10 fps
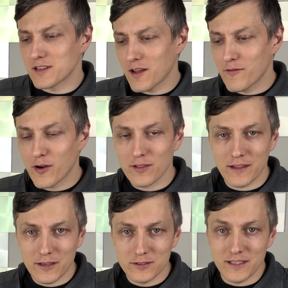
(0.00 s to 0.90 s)
very
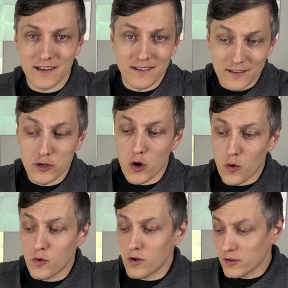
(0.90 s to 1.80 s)
little to
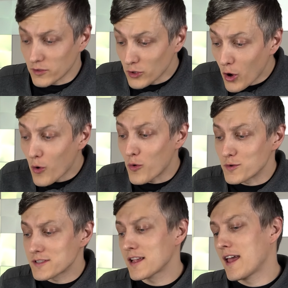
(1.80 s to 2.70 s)
no lows.